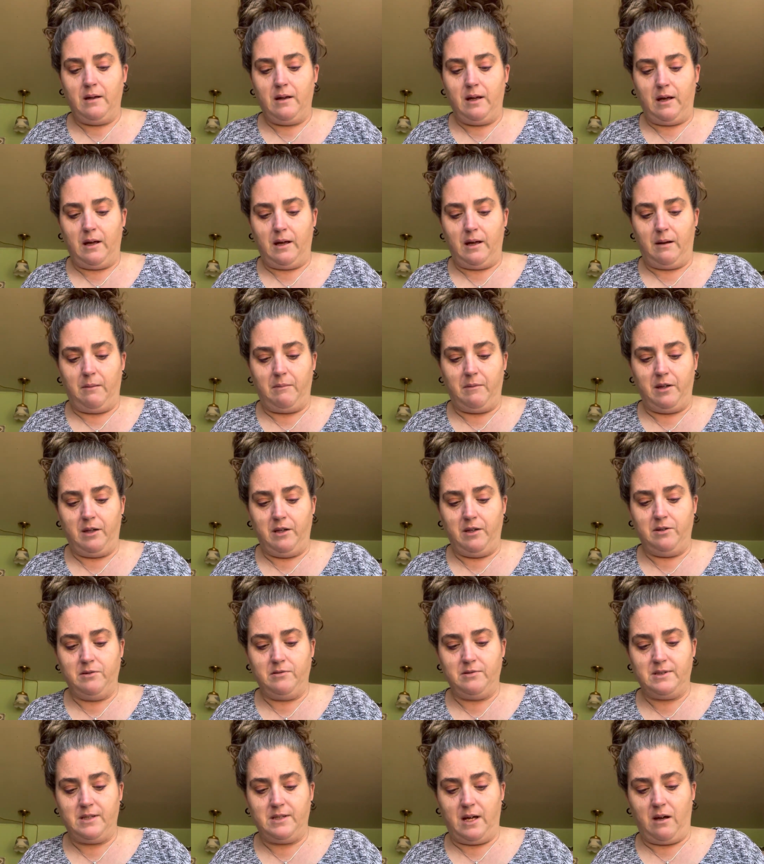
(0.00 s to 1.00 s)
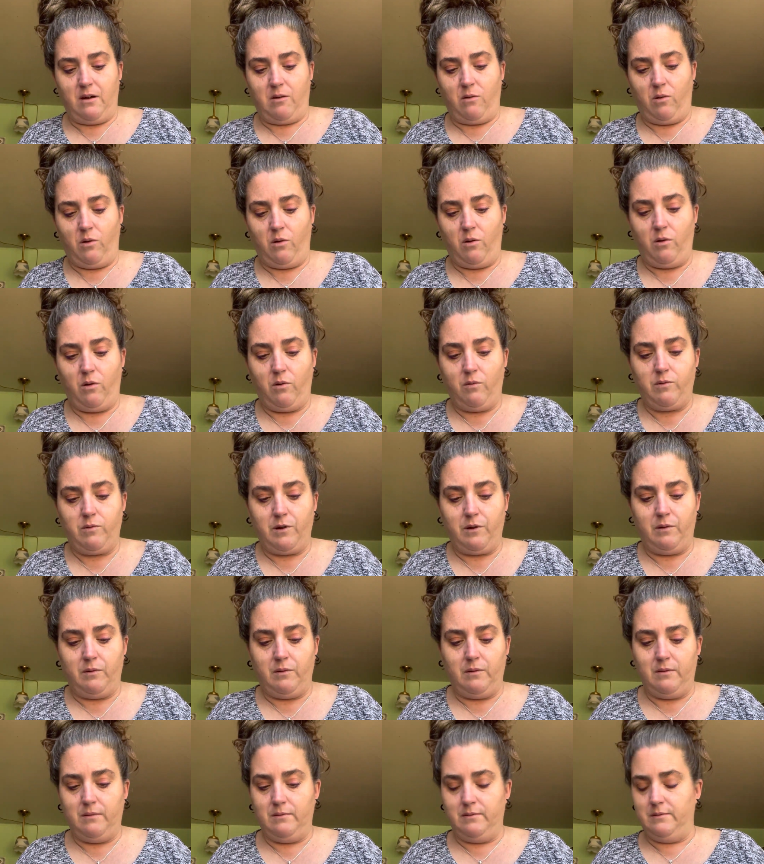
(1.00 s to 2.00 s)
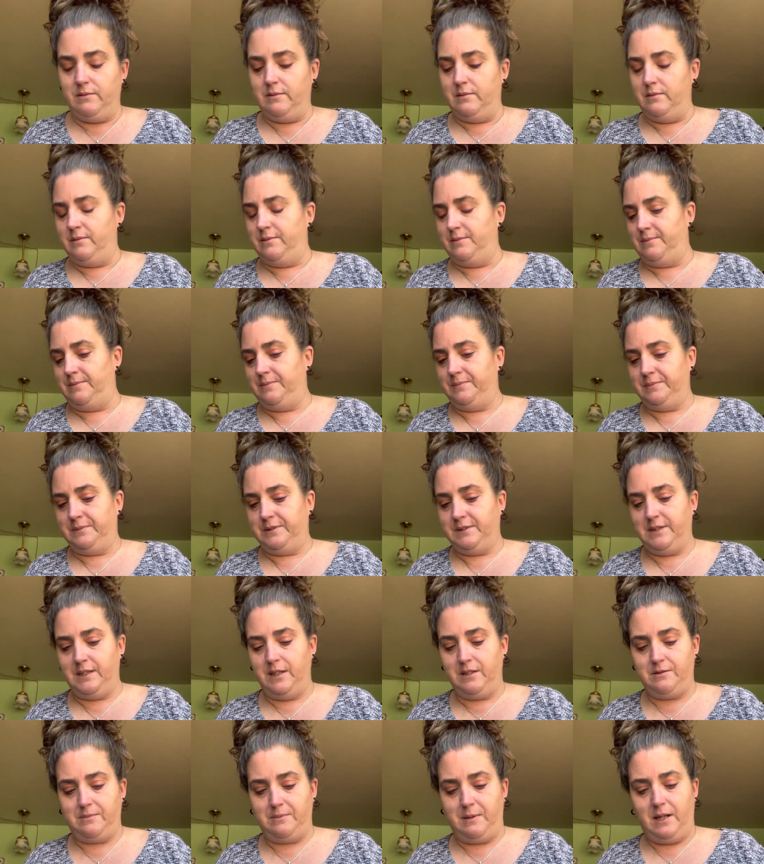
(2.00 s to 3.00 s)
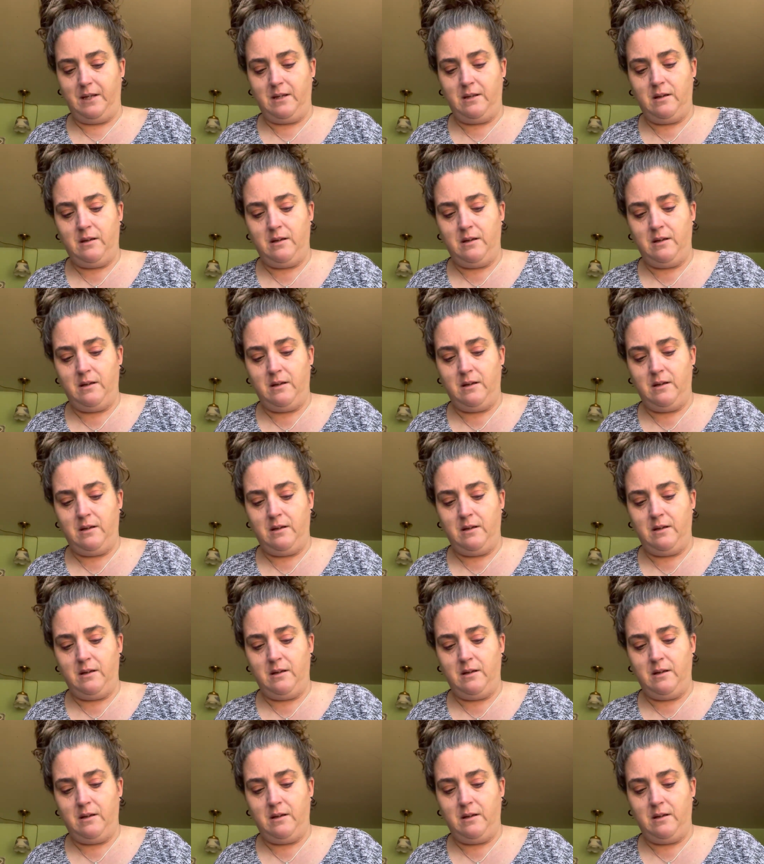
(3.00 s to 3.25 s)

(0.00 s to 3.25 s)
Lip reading: And I'm going to use that whole root, excuse me.